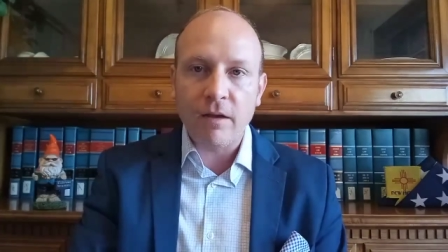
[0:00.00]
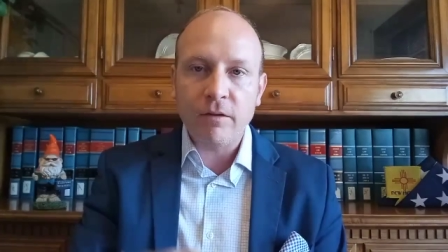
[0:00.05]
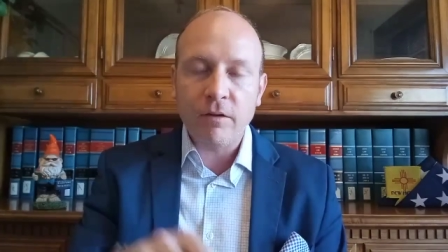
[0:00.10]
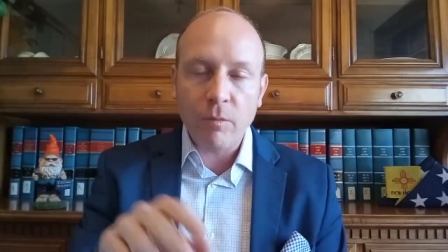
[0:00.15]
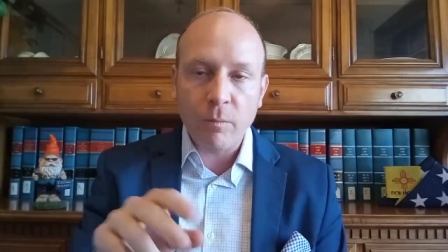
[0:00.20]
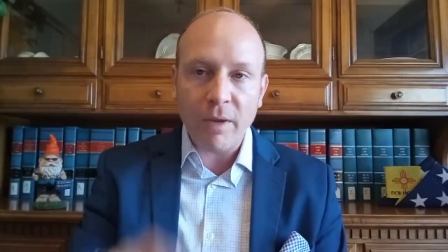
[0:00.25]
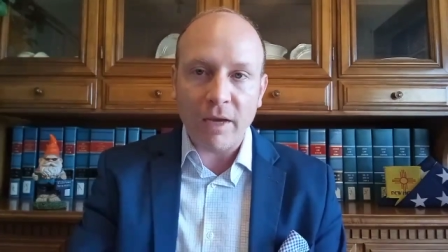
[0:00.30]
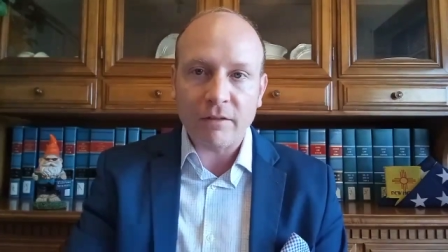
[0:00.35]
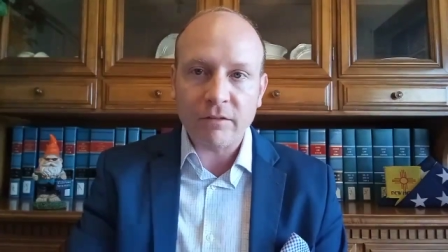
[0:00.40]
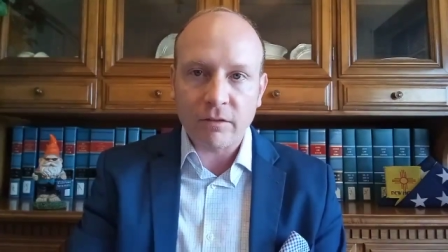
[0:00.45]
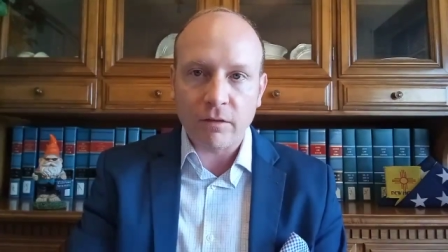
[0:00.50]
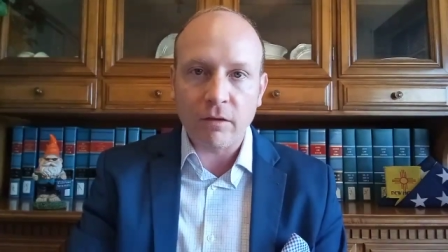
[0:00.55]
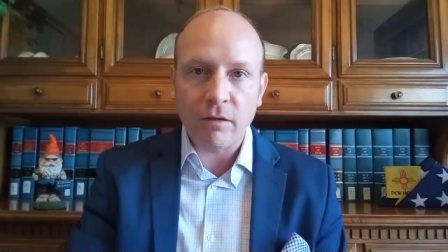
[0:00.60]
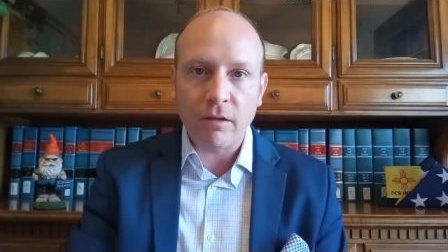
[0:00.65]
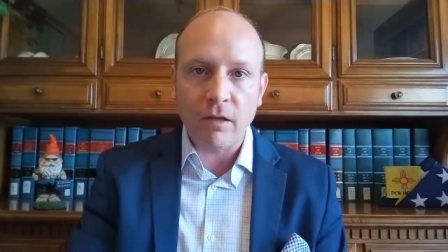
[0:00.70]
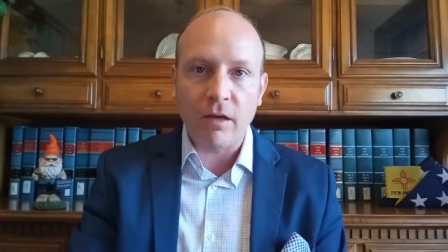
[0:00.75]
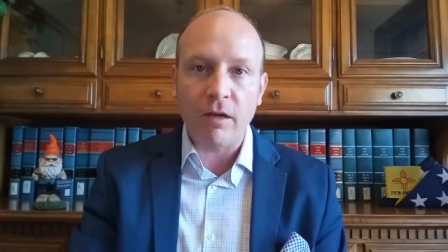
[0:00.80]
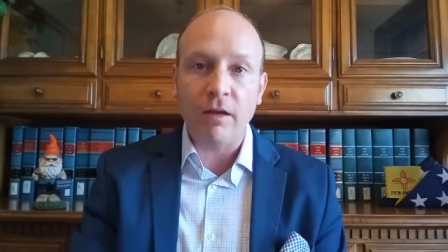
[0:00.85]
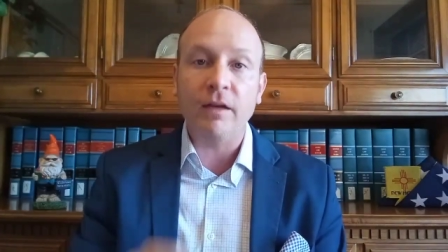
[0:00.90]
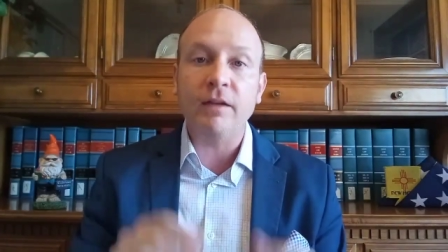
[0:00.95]
New Mexico
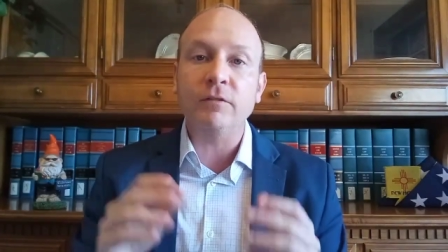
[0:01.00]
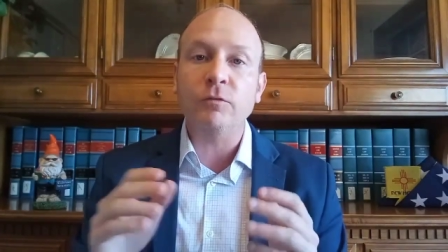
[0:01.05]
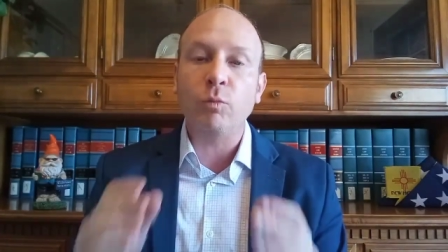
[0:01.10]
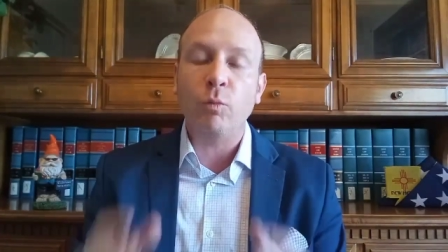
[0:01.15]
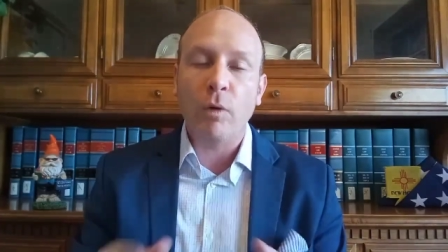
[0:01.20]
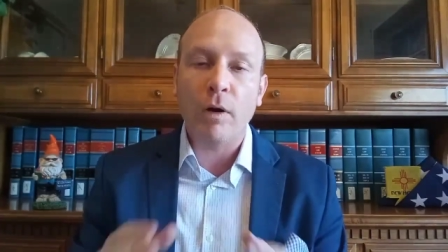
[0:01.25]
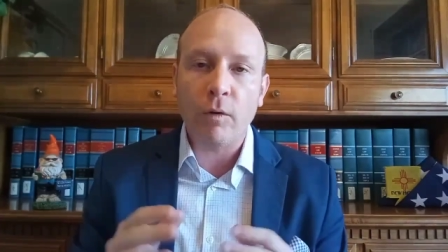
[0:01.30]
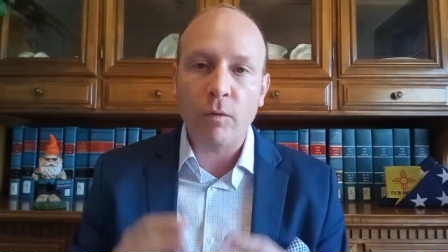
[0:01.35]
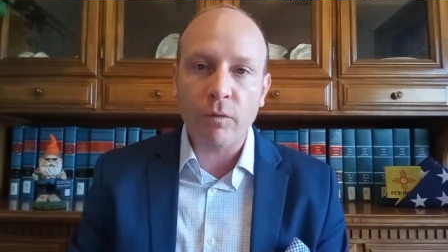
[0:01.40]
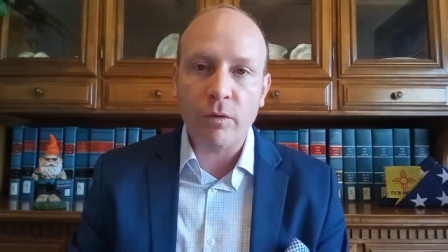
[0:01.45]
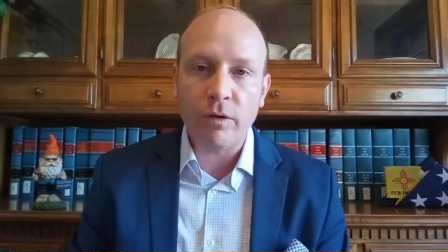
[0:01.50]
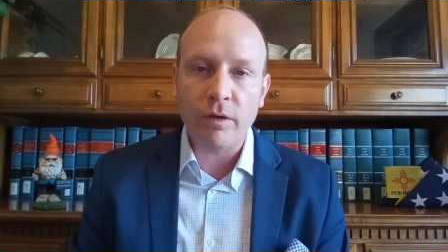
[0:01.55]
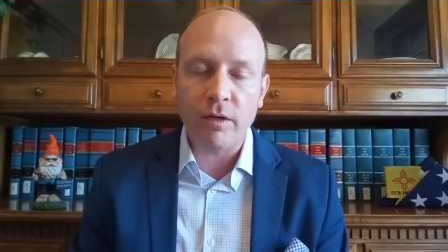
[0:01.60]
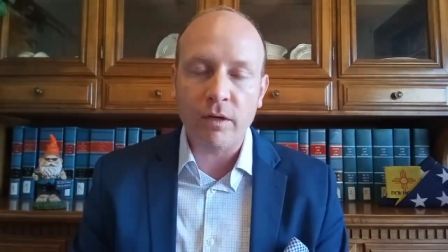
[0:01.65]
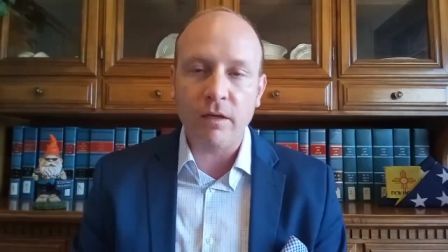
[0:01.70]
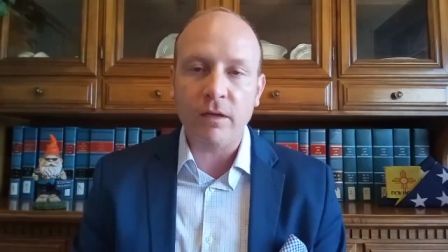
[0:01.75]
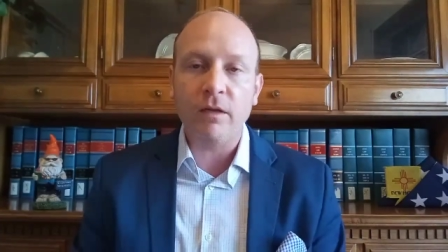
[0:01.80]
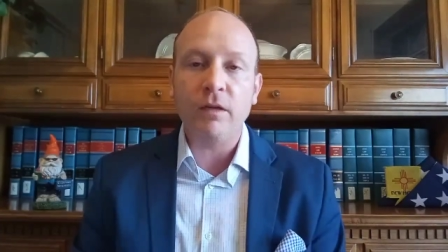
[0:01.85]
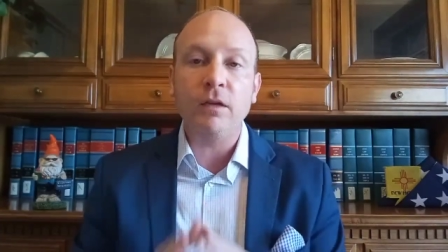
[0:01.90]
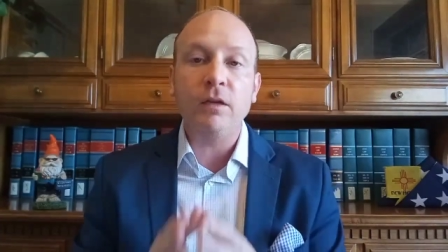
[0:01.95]
law is what
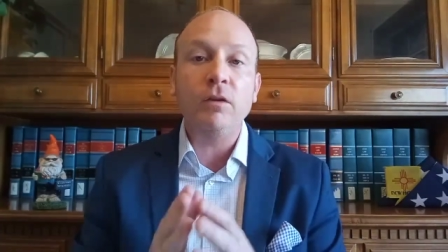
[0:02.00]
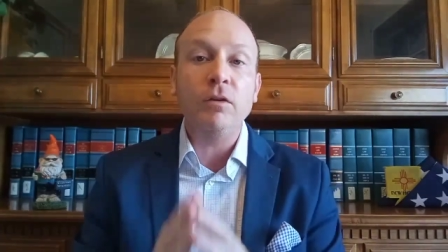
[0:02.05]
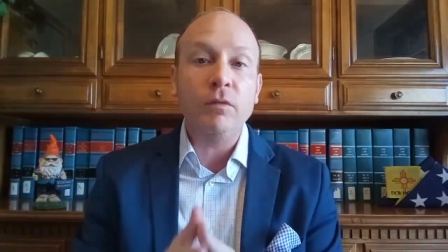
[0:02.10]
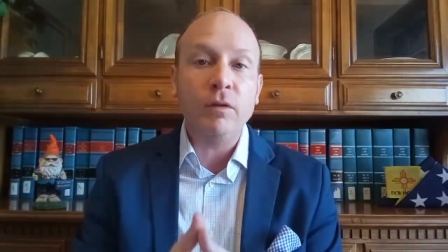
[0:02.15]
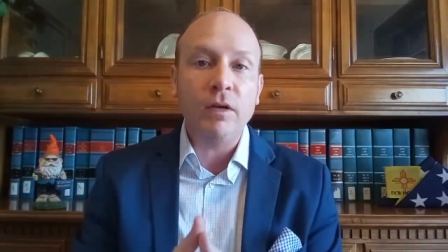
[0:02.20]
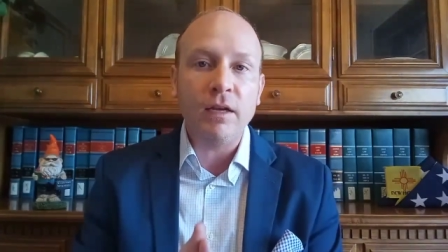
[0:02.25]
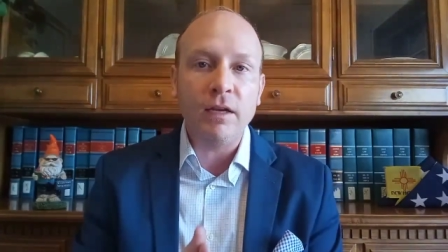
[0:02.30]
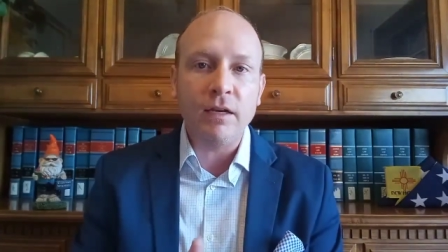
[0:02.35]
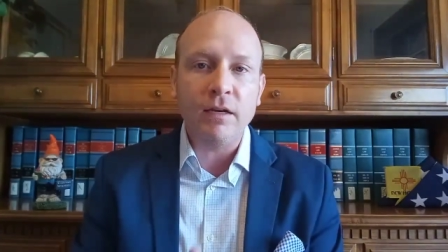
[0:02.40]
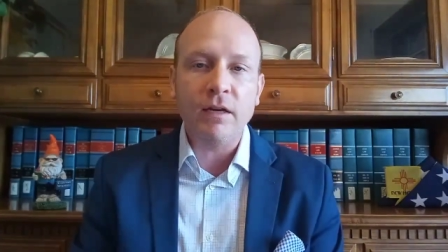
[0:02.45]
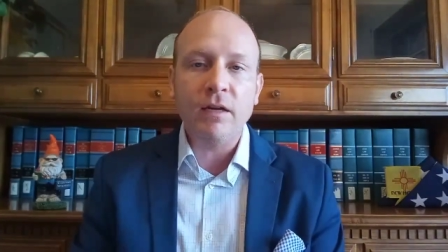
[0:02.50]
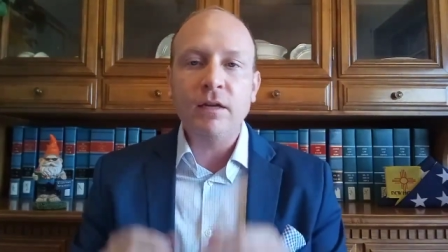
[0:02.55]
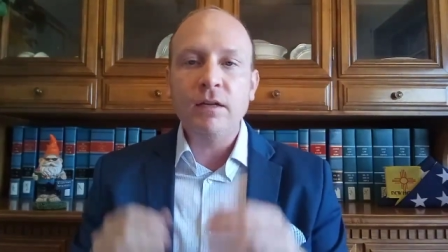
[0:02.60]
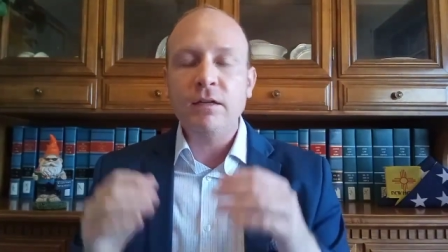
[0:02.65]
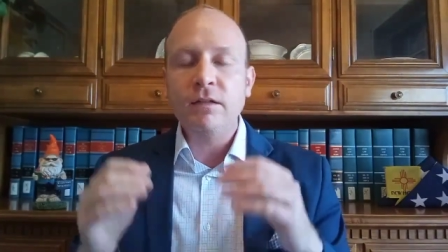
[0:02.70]
you need,